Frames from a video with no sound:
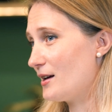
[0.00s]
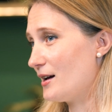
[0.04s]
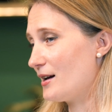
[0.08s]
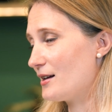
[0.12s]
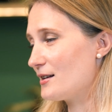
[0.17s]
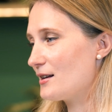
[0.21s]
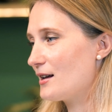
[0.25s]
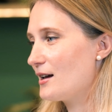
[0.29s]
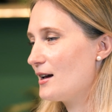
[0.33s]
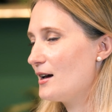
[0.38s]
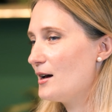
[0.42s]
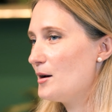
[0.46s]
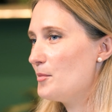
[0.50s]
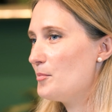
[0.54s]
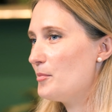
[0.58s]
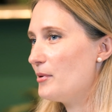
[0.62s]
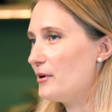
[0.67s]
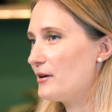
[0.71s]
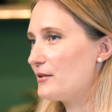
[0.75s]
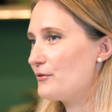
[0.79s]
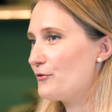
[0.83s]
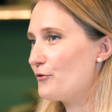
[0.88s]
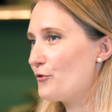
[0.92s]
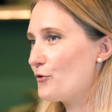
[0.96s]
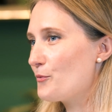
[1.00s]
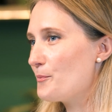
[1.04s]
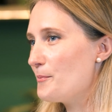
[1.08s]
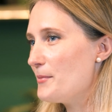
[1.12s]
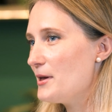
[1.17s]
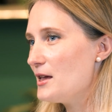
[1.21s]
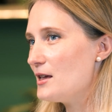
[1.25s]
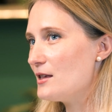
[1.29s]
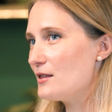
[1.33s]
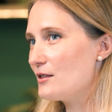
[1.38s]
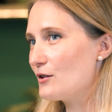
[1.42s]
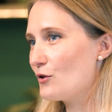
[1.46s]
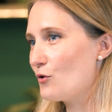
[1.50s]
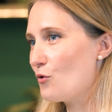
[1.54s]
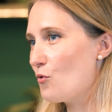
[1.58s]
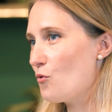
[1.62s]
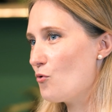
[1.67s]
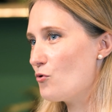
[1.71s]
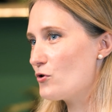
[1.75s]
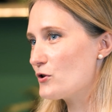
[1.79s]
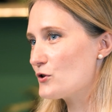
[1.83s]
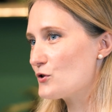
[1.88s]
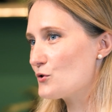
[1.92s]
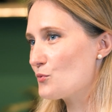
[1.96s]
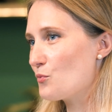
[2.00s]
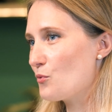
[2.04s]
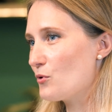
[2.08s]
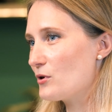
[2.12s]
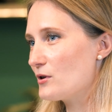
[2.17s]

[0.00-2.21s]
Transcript: that. But for me, the course